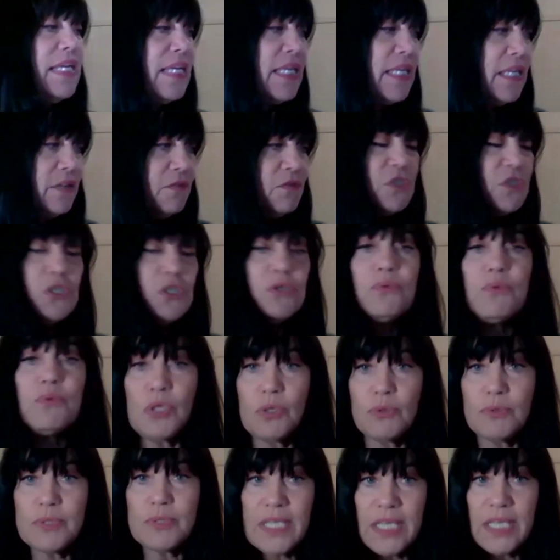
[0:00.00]
gives you
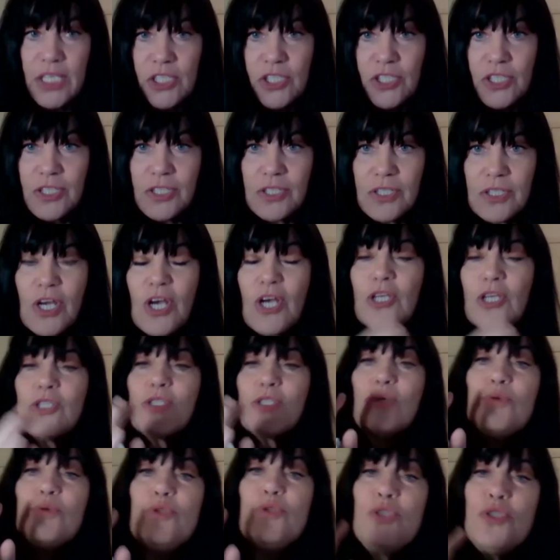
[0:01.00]
those inches.
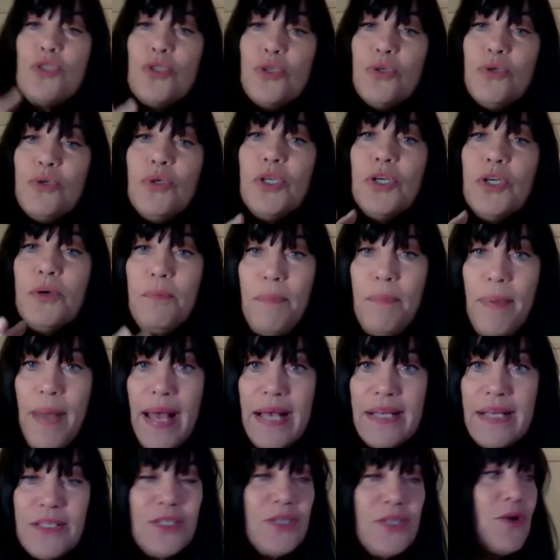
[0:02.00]
So do your
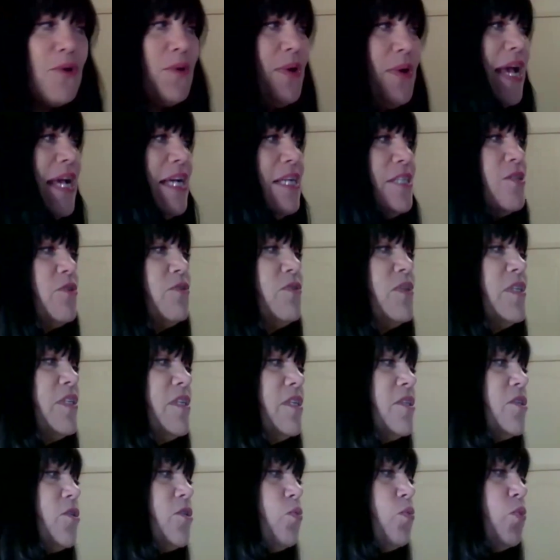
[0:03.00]
best. Okay, so this
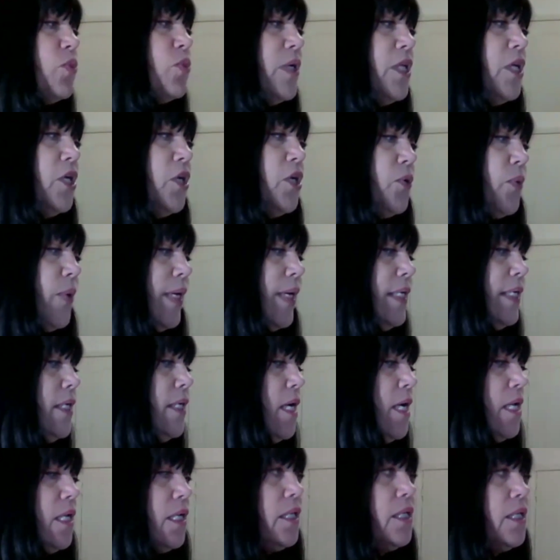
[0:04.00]
is a really great
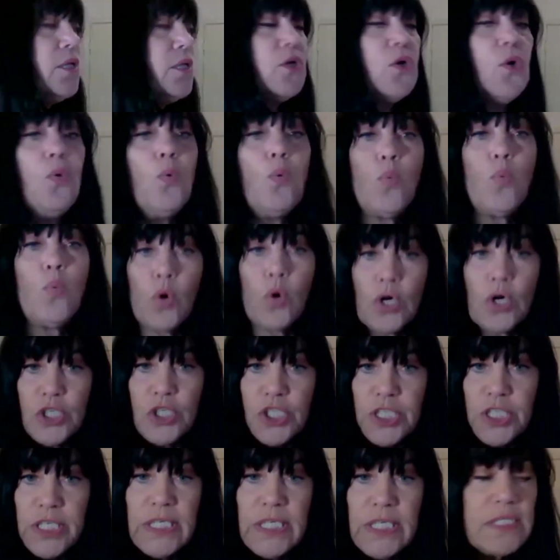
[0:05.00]
little
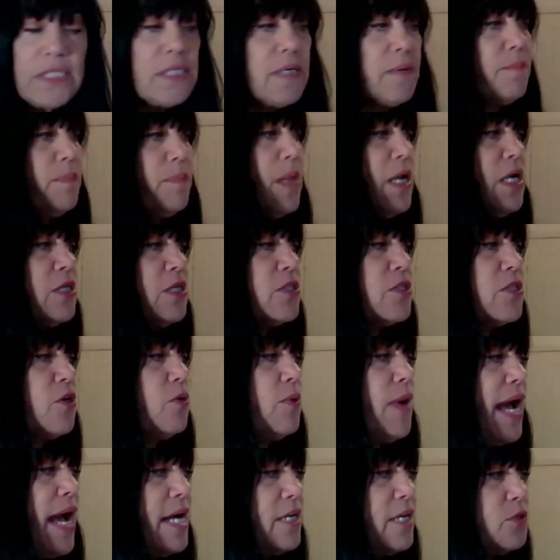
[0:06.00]
worksheet.
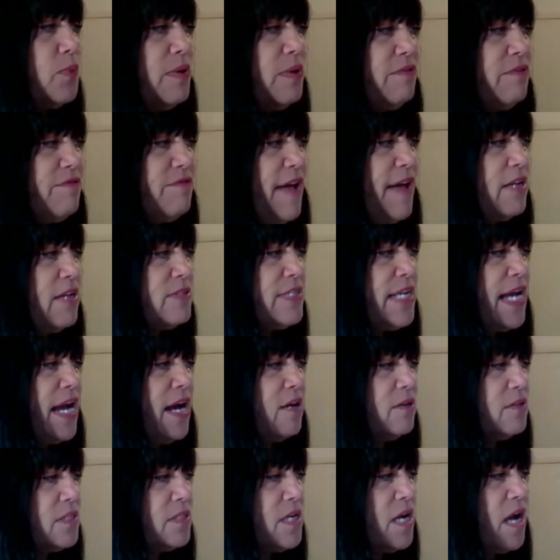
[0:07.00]
So as we found
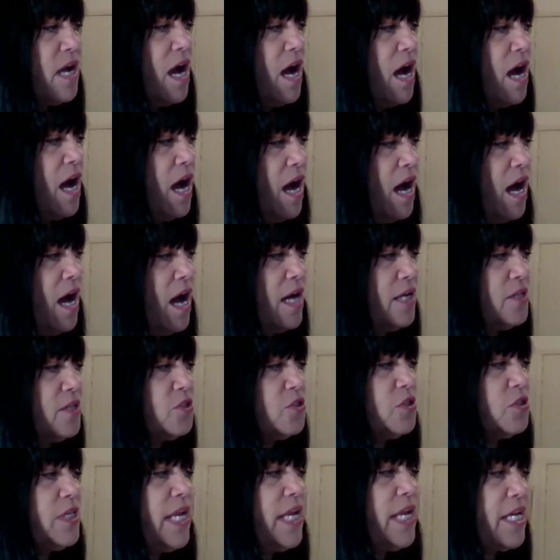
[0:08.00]
out,
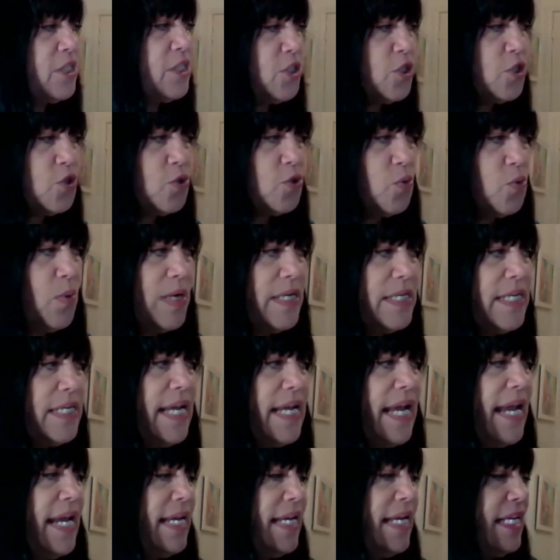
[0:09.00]

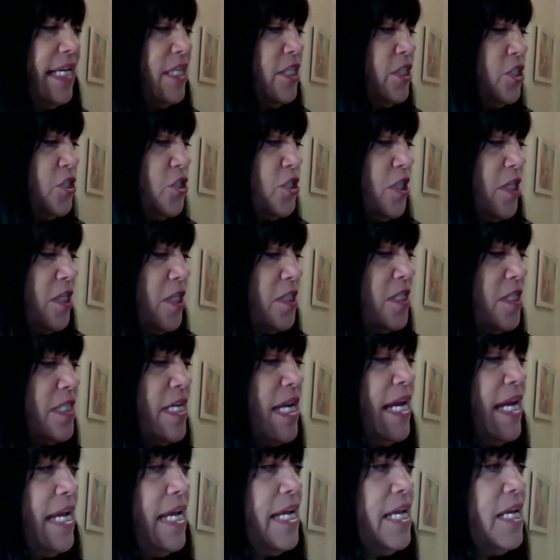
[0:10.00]
128
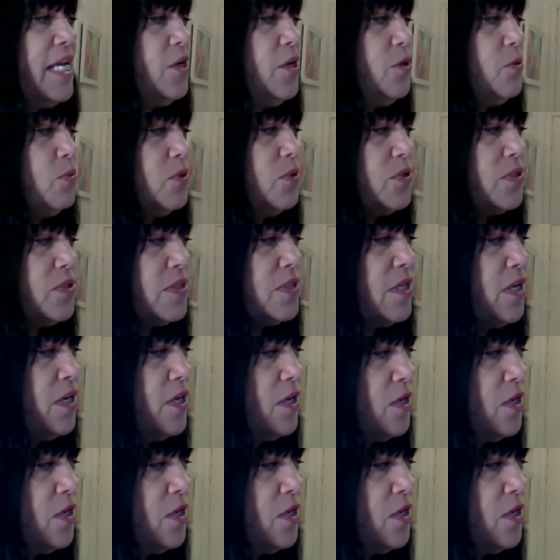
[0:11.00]
inches equals